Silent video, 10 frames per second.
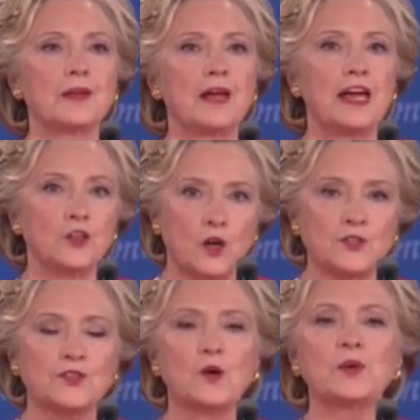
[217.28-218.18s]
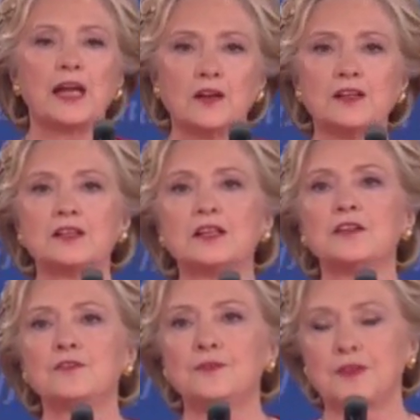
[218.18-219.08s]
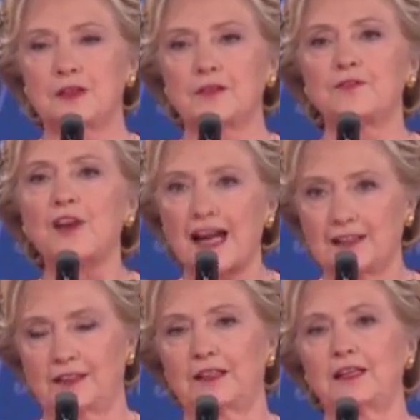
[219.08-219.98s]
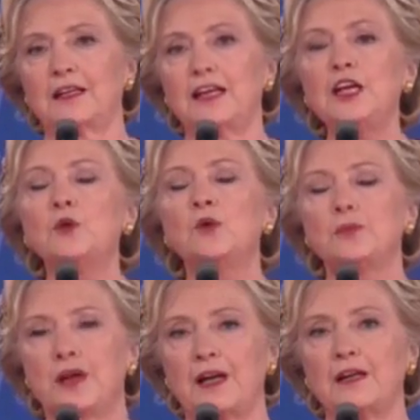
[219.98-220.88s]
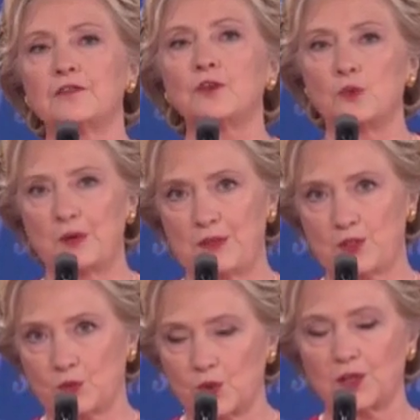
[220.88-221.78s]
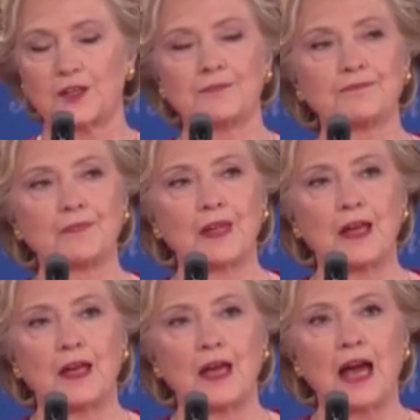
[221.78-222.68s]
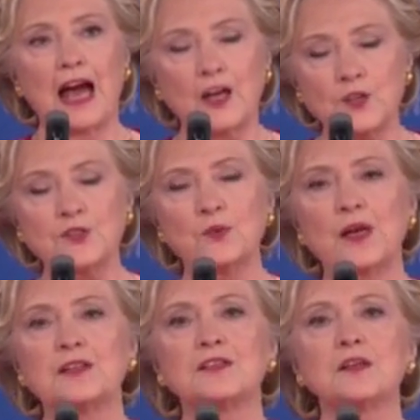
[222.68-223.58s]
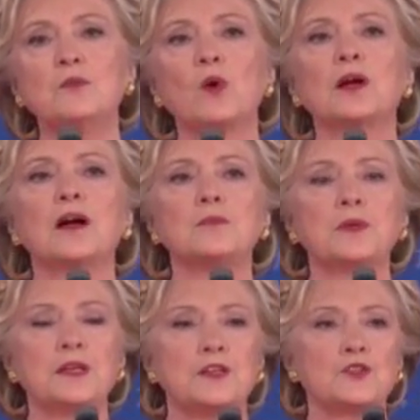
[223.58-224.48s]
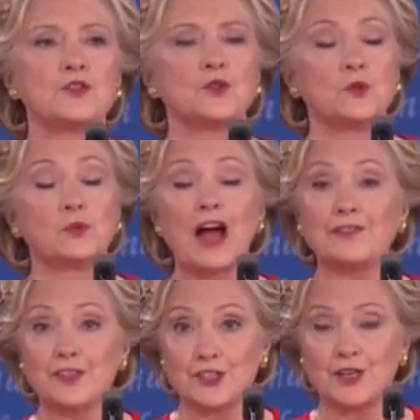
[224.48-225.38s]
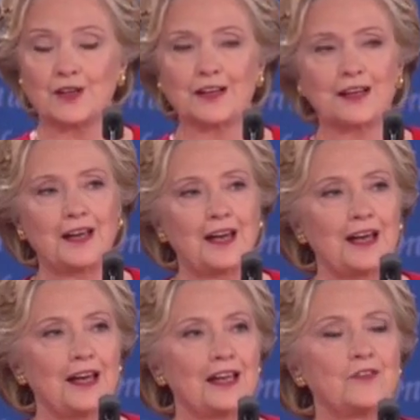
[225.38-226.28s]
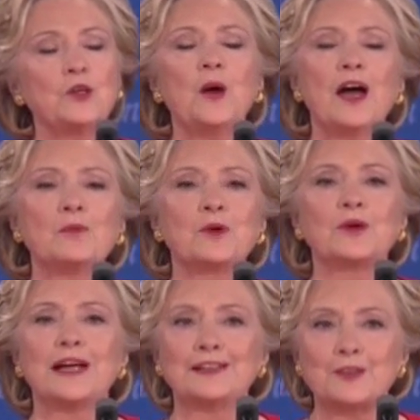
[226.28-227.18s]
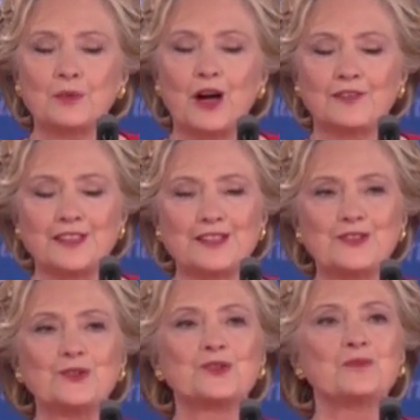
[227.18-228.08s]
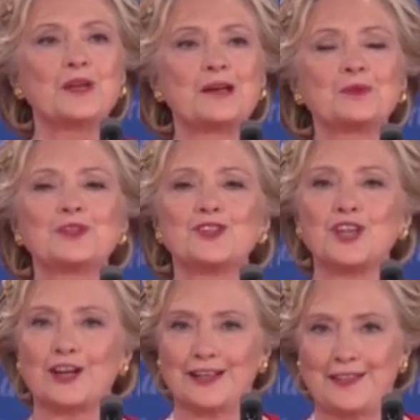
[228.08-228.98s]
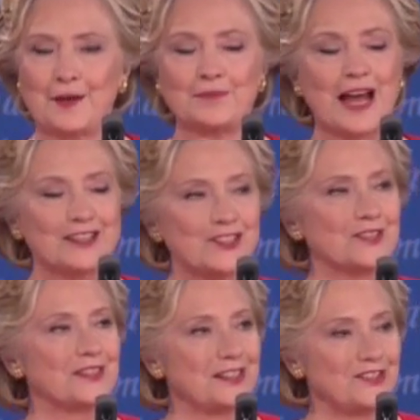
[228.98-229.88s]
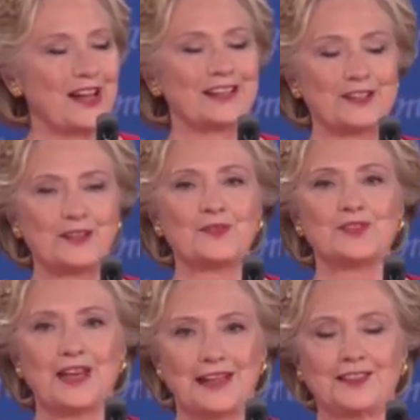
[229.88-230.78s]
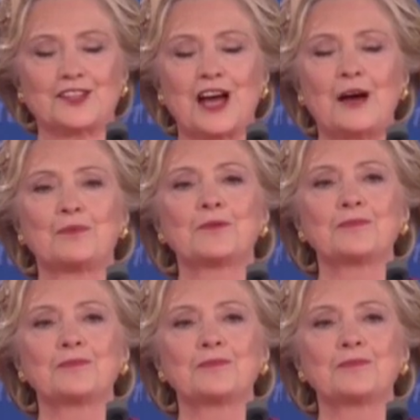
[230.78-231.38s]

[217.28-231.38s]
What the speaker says: and also guarantee, finally, equal pay for women's work. I also want to see more companies do profit sharing. If you help create the profits, you should be able to share in them, not just the executives at the top.